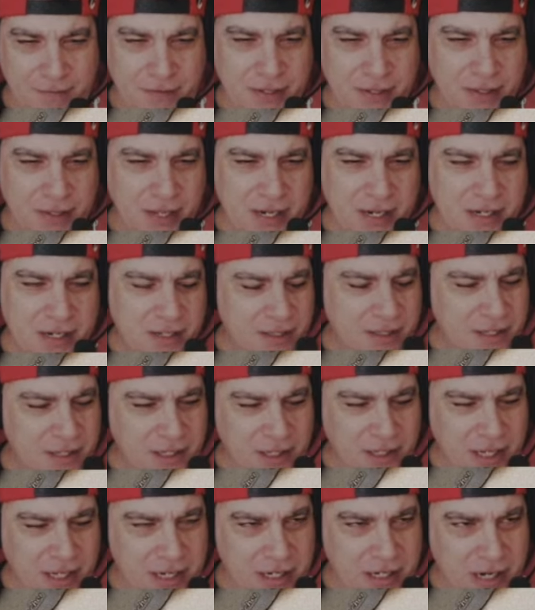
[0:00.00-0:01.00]
did
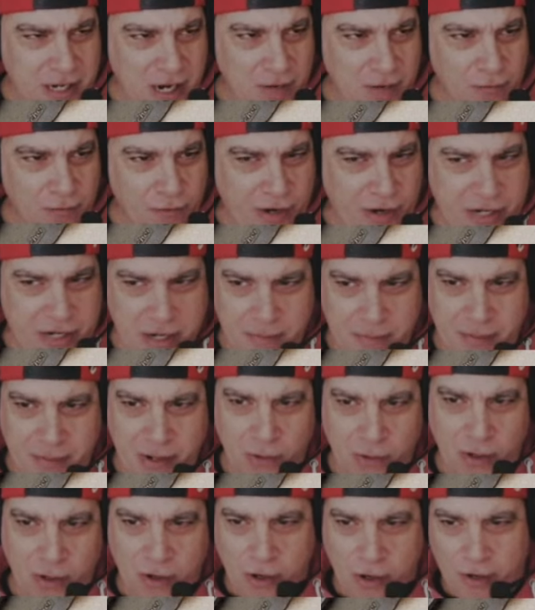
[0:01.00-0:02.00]
these come ready
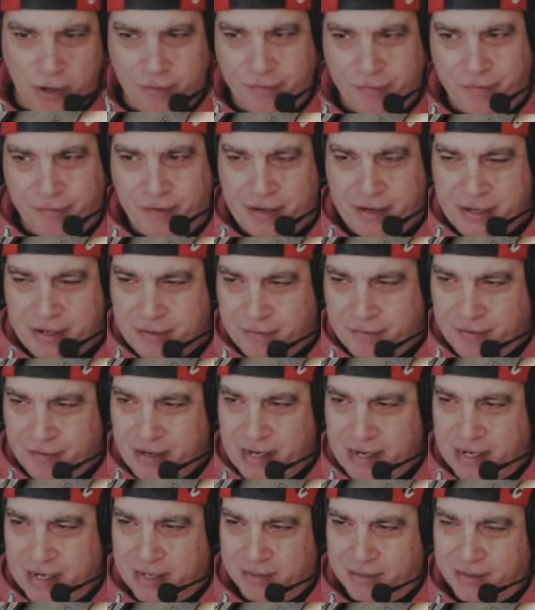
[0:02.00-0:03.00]
built? I've got a funny
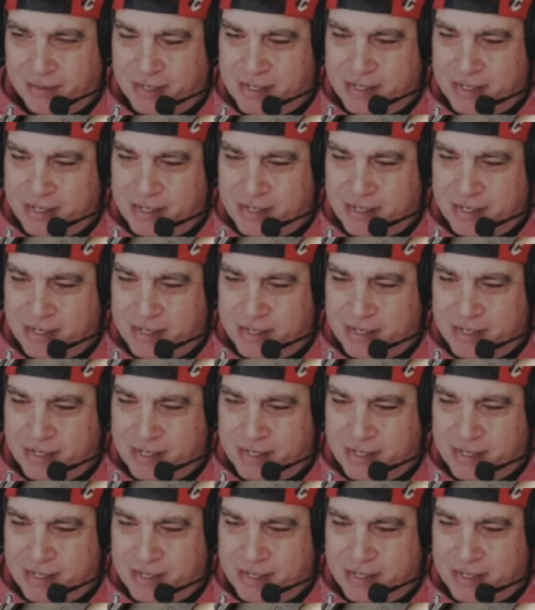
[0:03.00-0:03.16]
feeling they